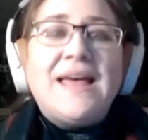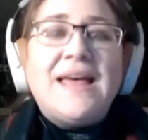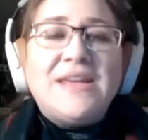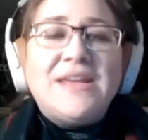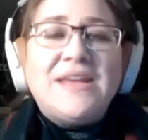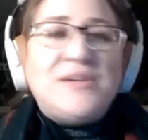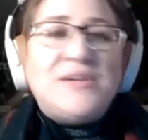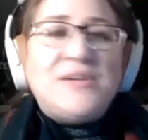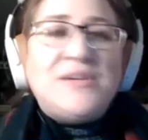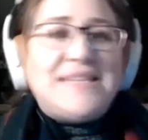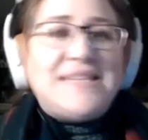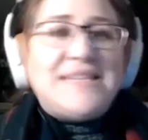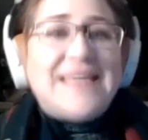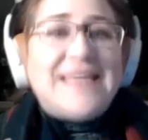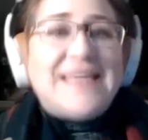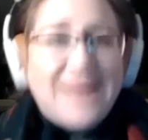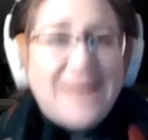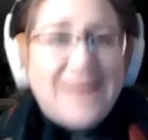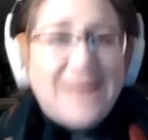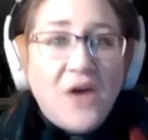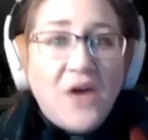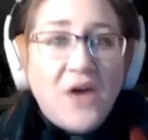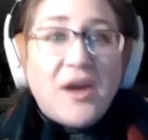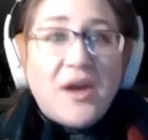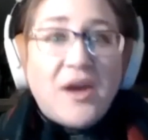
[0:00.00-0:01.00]
You see,
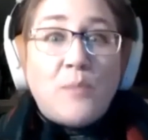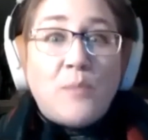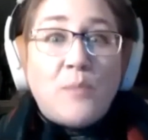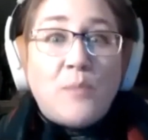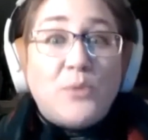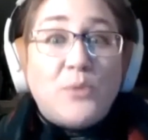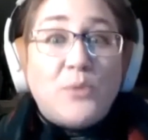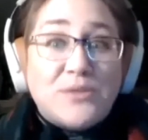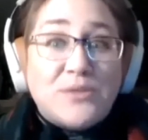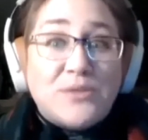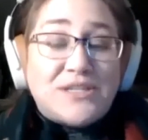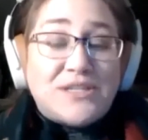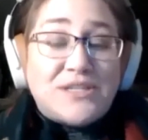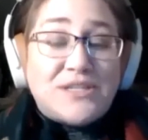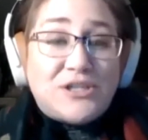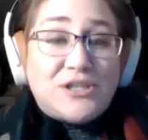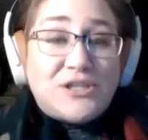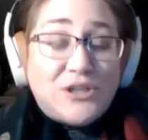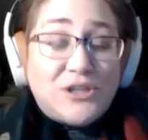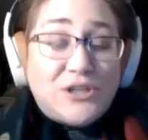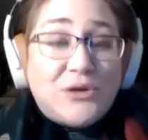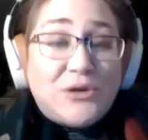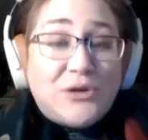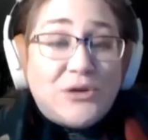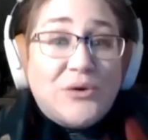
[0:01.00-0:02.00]
they'll get a boost
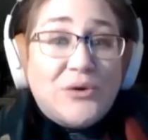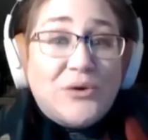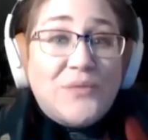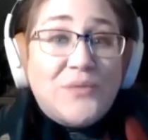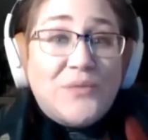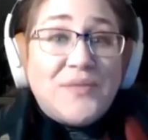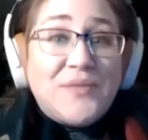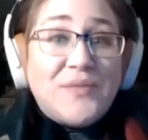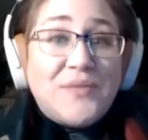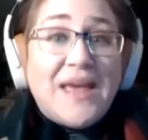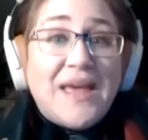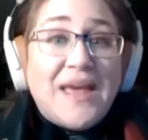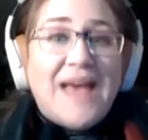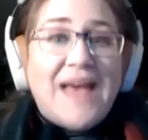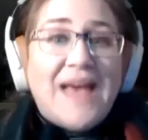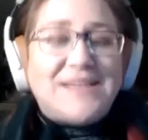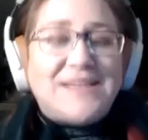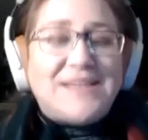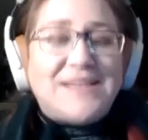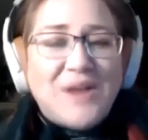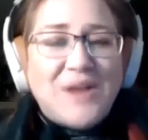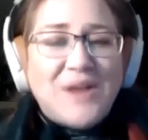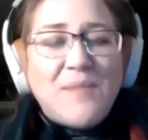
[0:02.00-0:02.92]
too, as their